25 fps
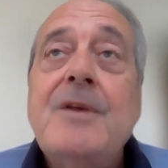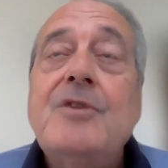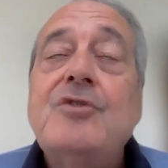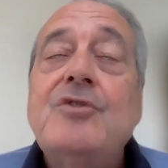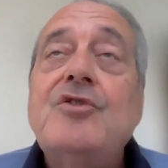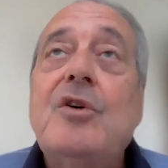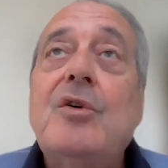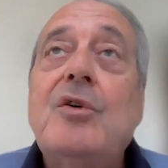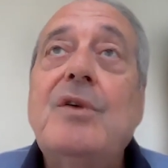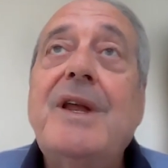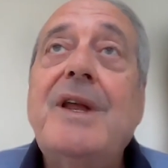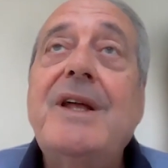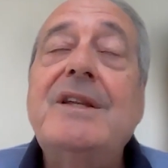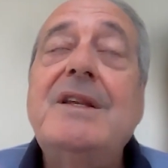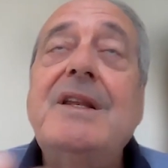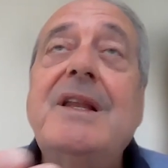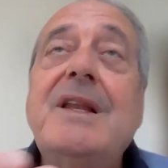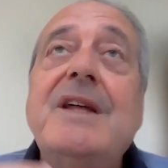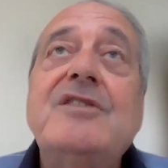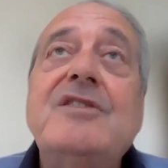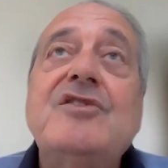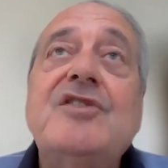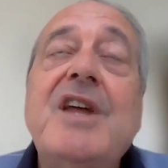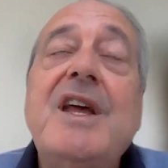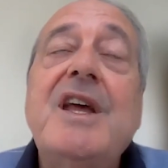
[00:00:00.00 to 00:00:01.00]
So
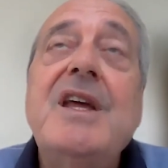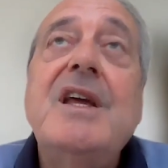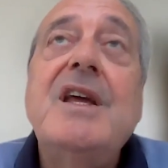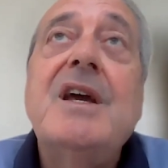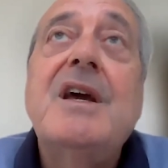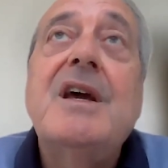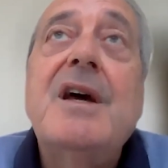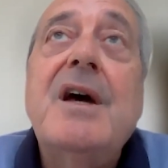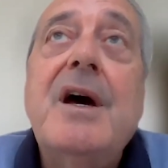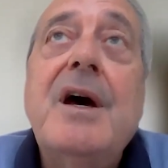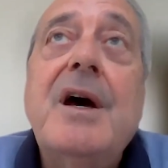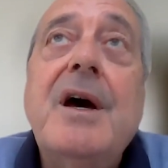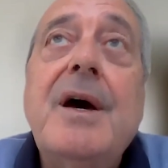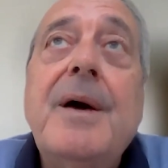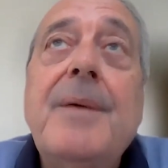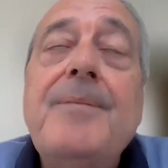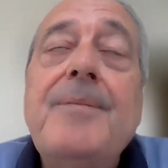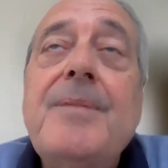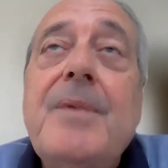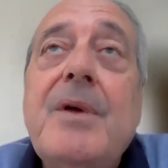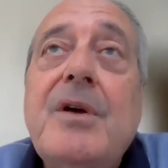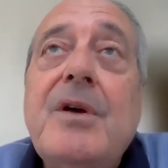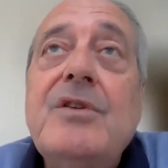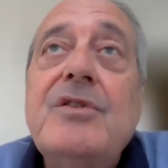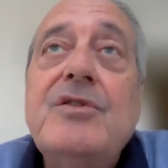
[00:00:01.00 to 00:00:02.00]
let's take
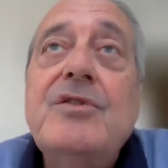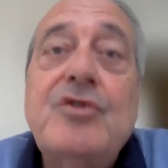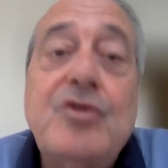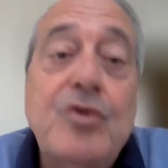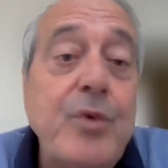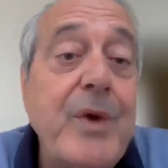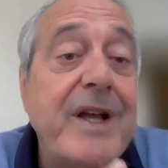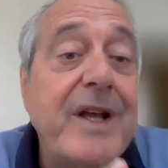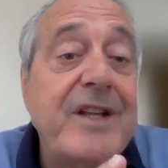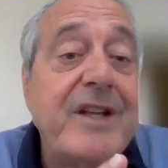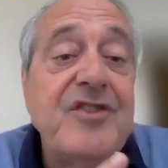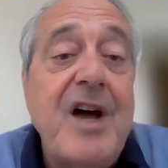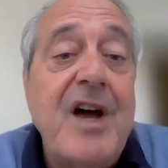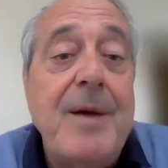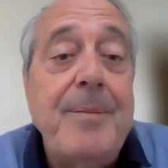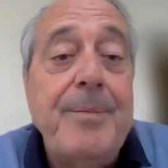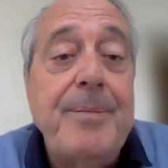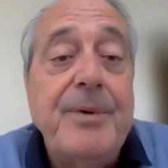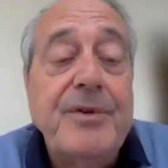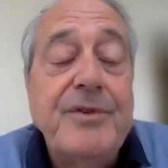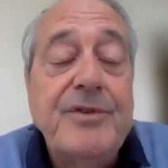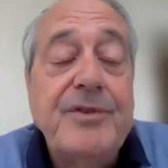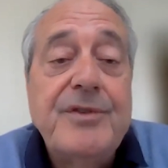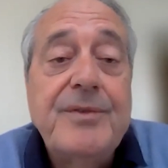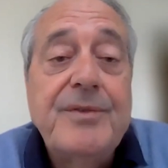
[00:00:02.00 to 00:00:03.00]
two
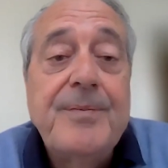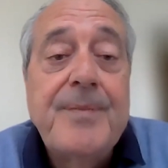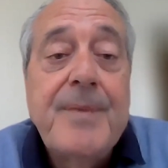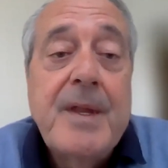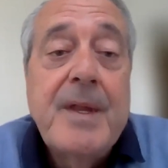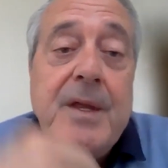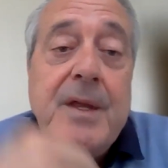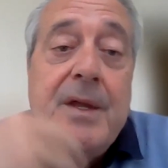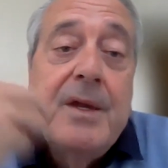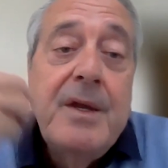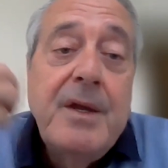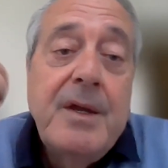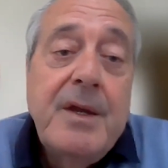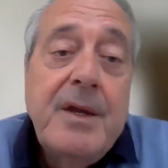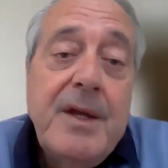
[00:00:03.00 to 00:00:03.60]
examples. Mm-hmm.